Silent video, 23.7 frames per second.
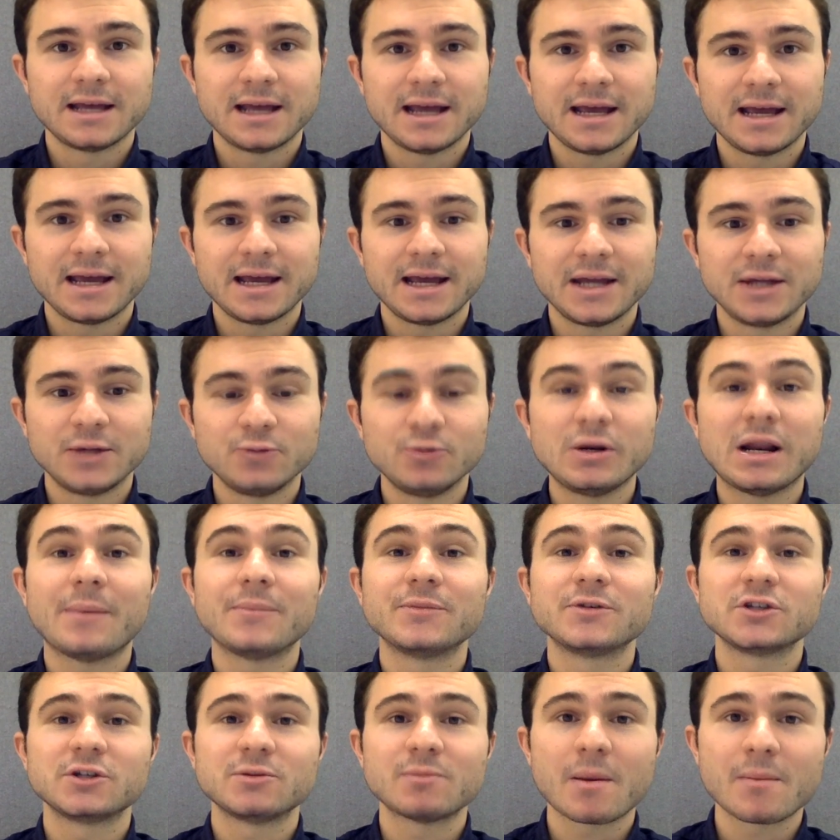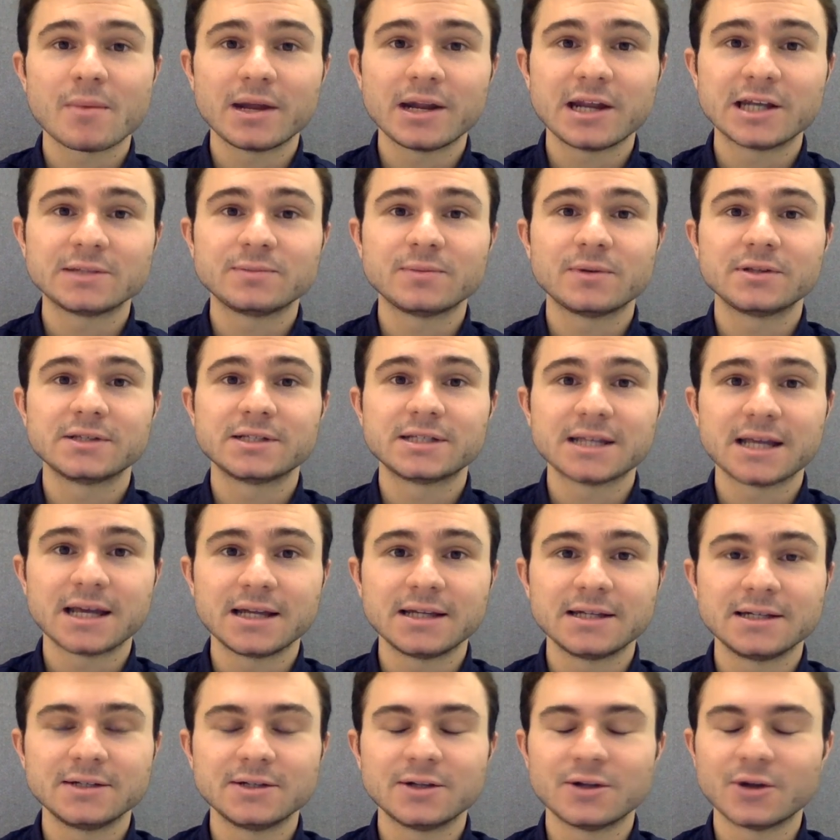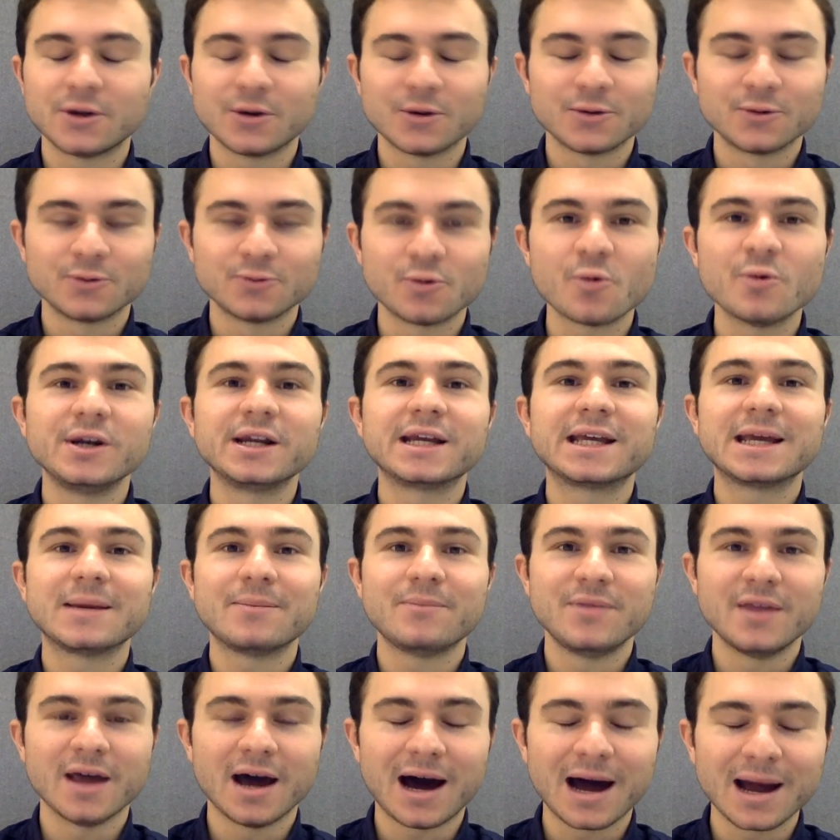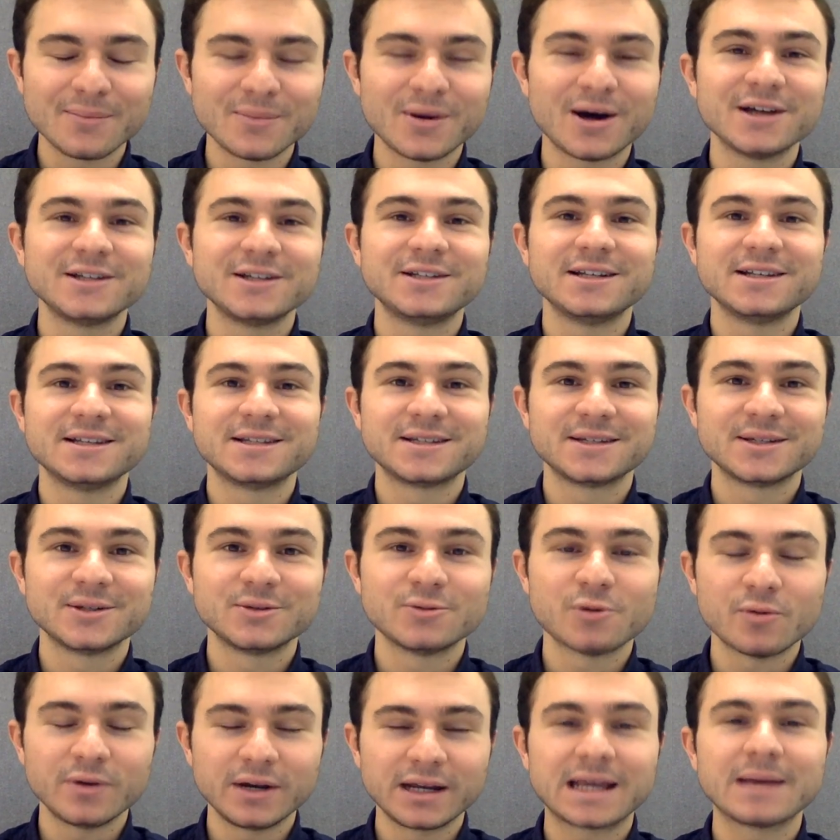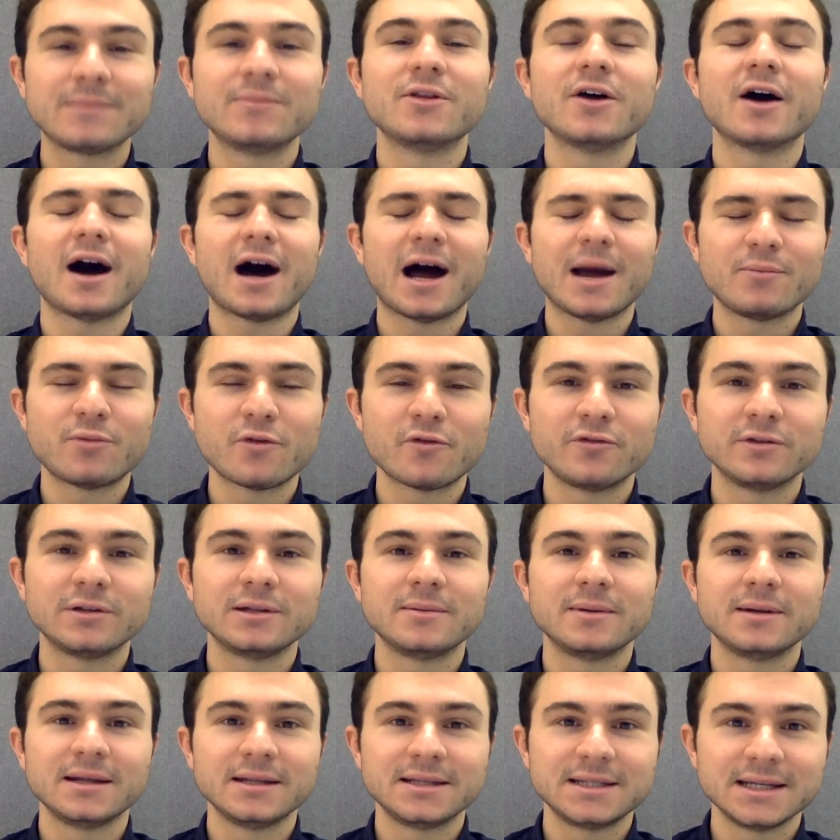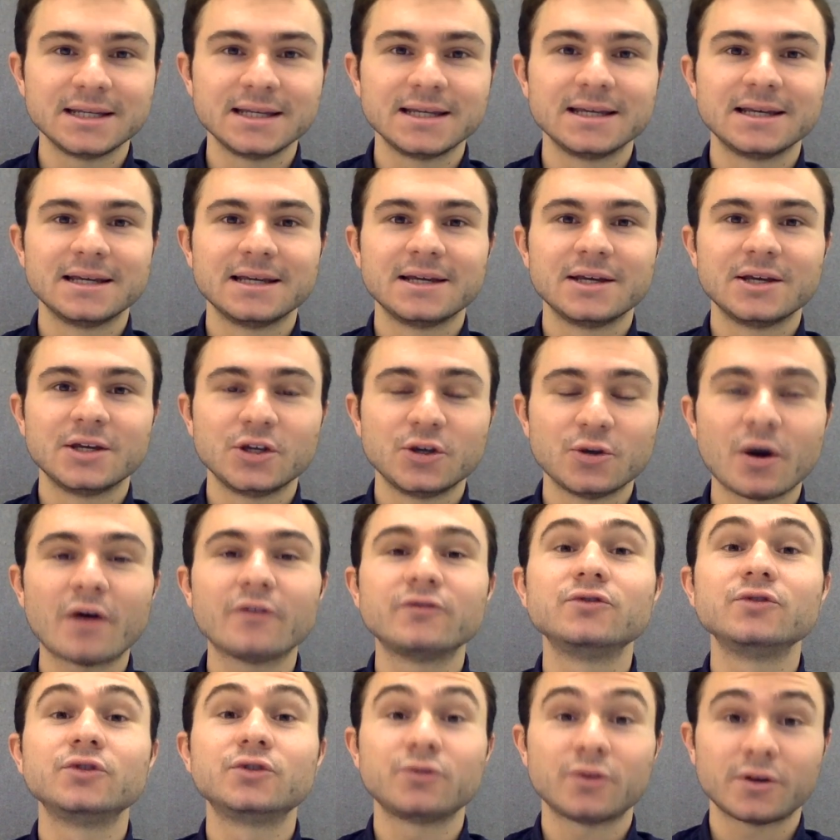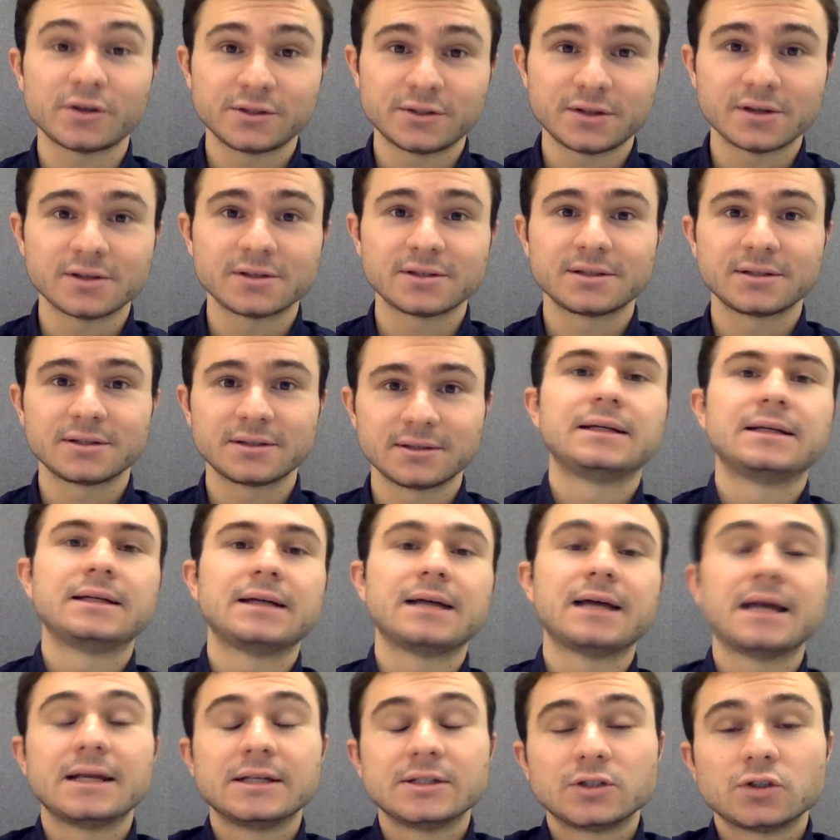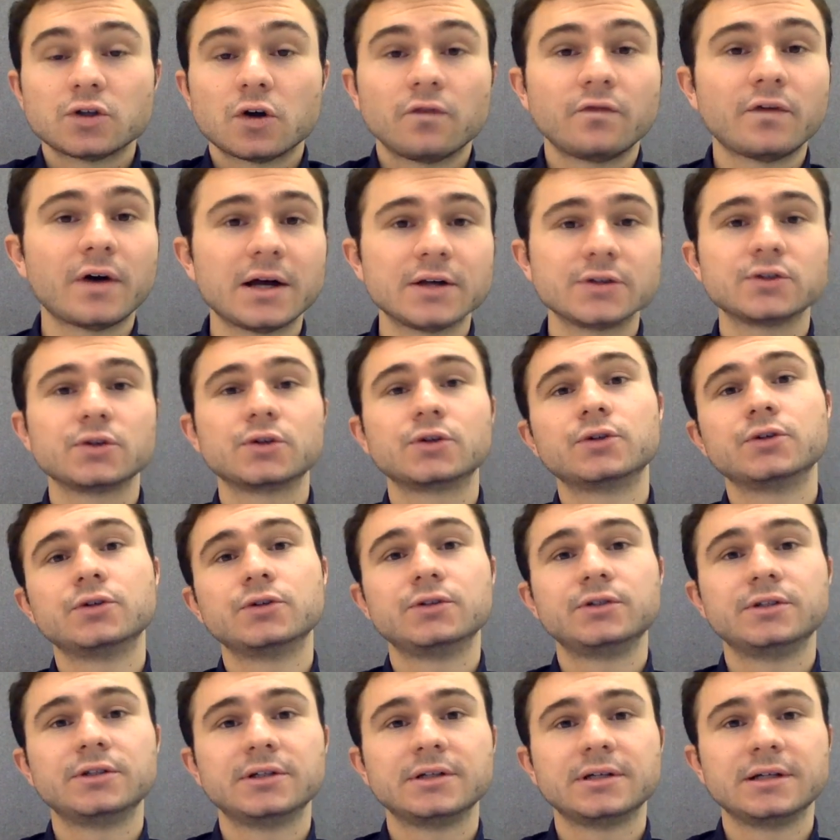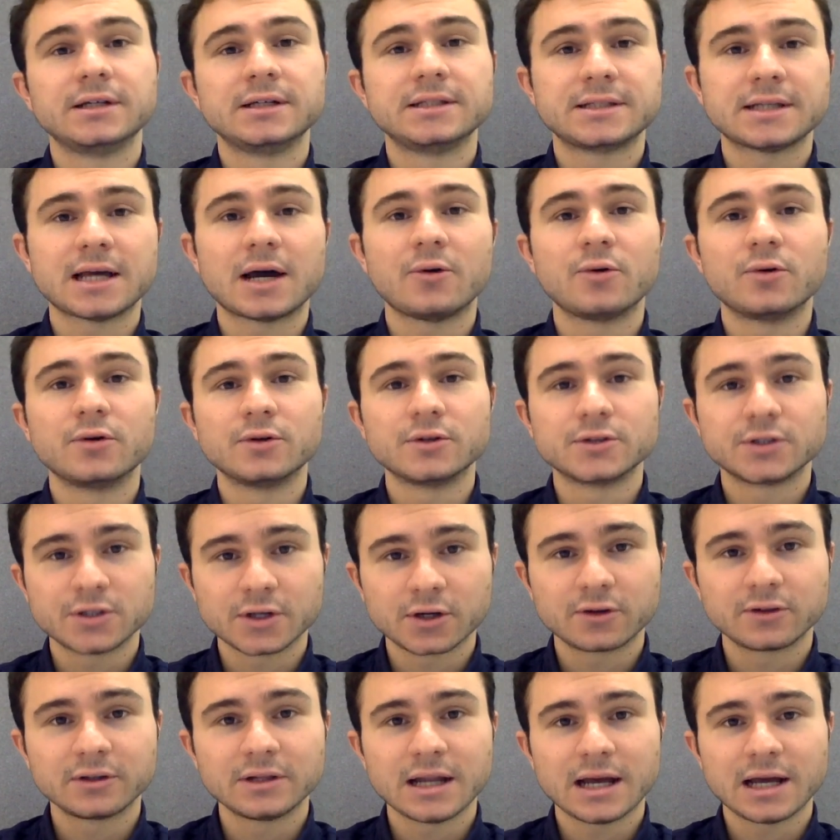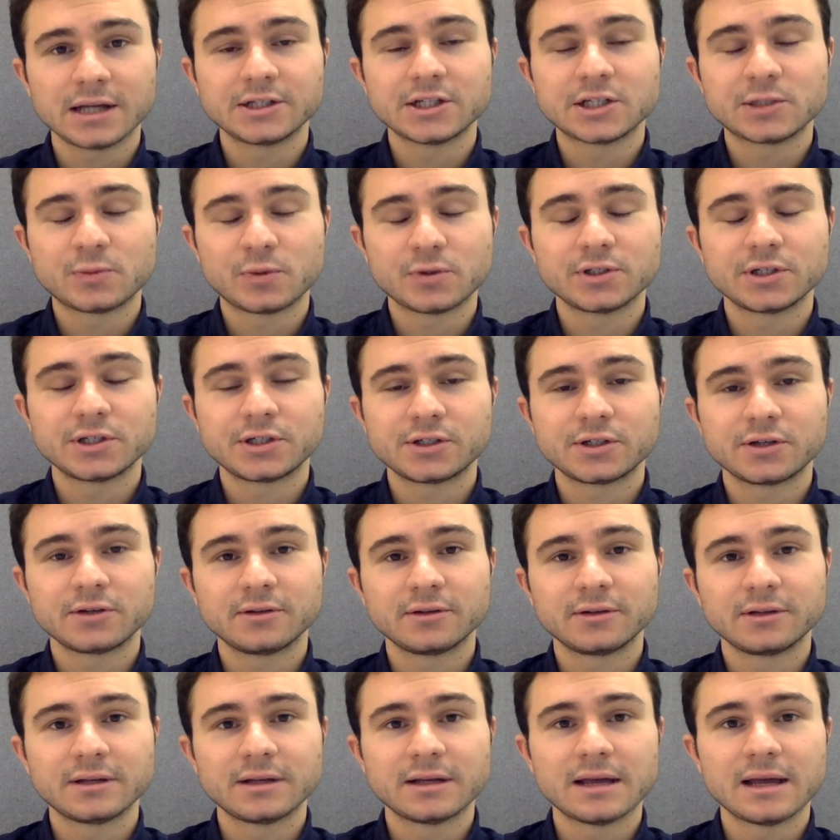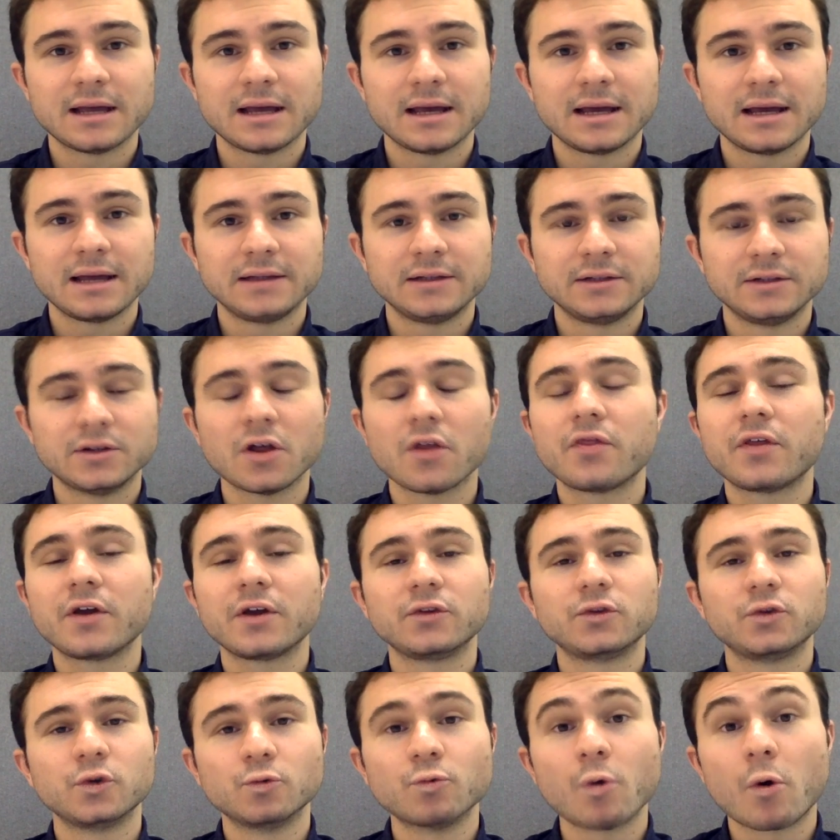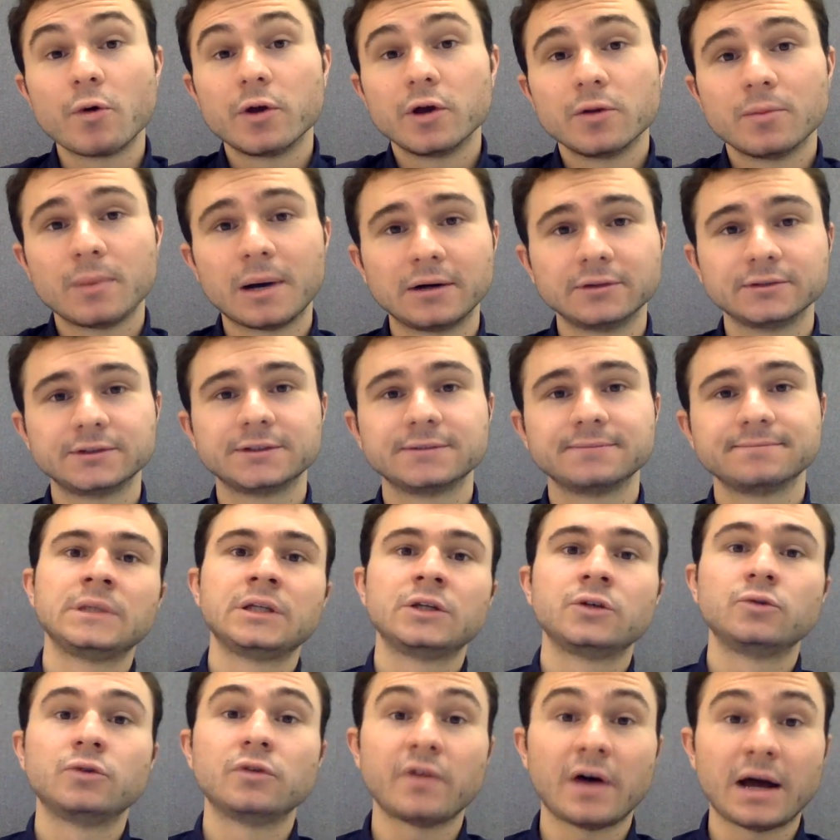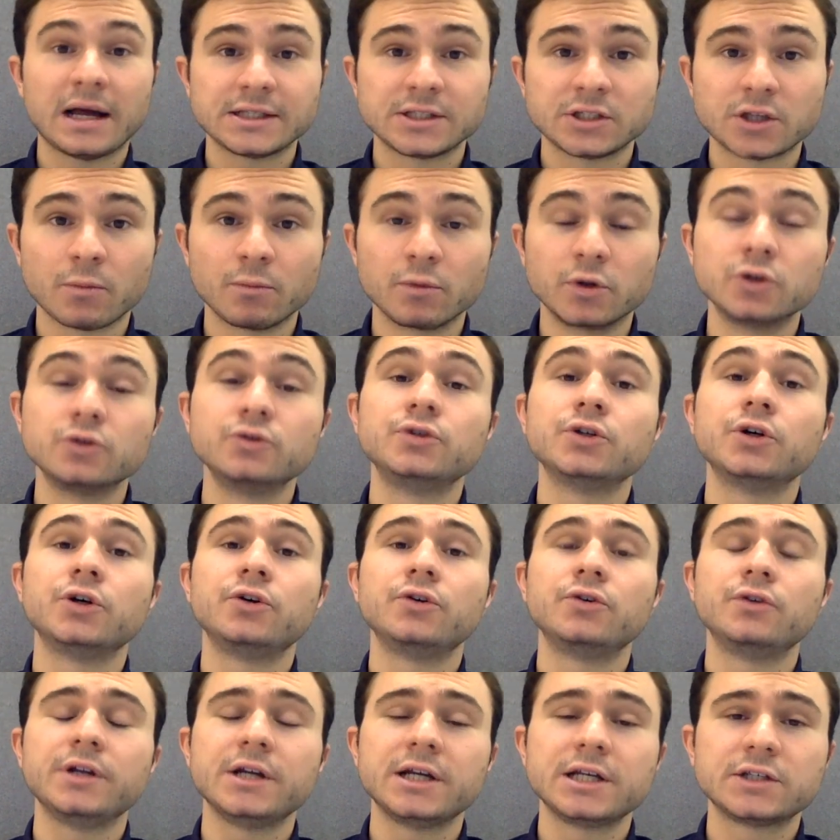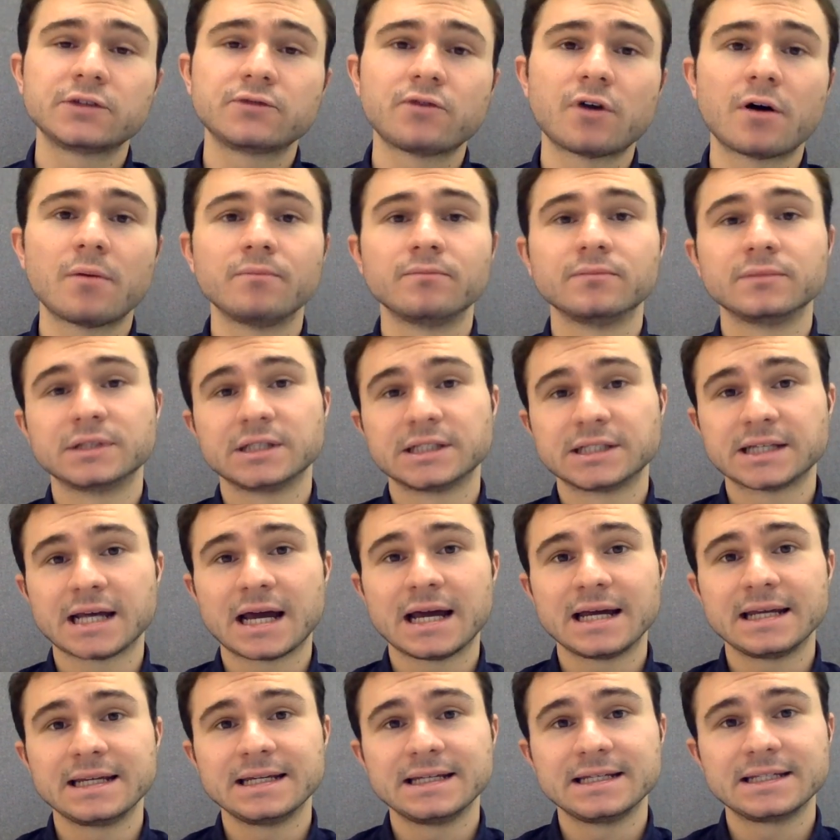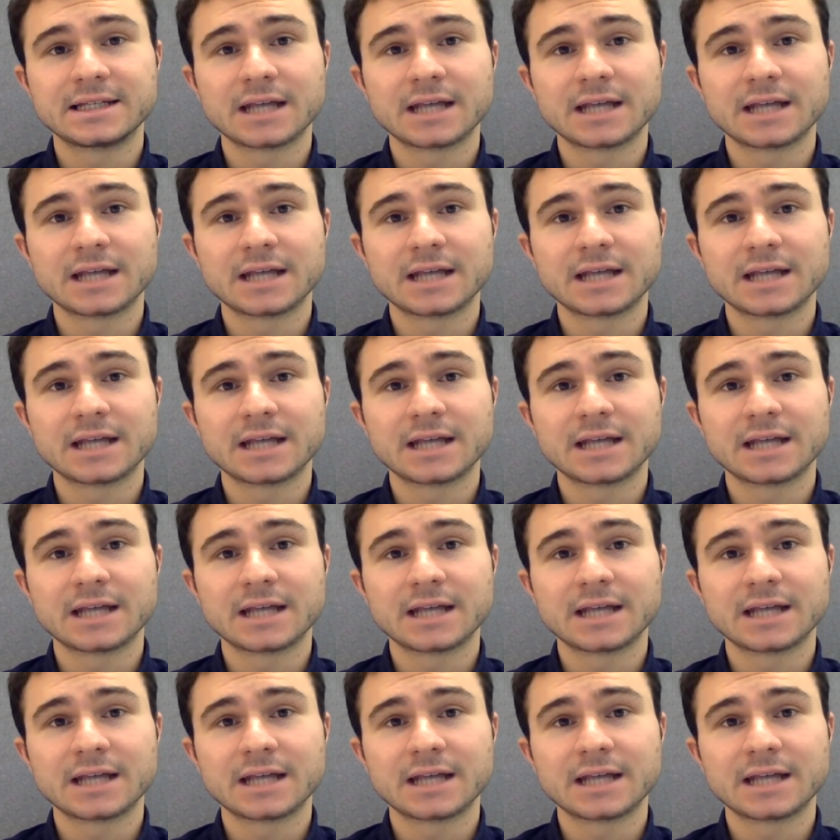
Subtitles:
And Williams-Sonoma management said, no, we will keep the high margins, we will keep the high profitability, you have to trust us. And so far, so good. It's our second largest position and nothing to worry about. We've had some good earnings from Chinese